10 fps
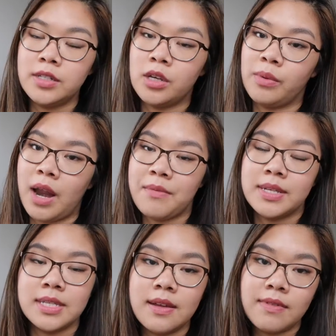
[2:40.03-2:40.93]
so when I
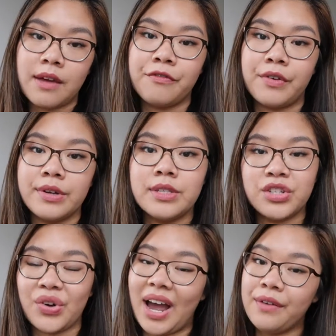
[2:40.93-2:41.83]
received that first
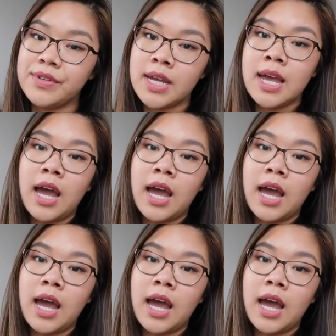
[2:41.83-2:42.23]
draft,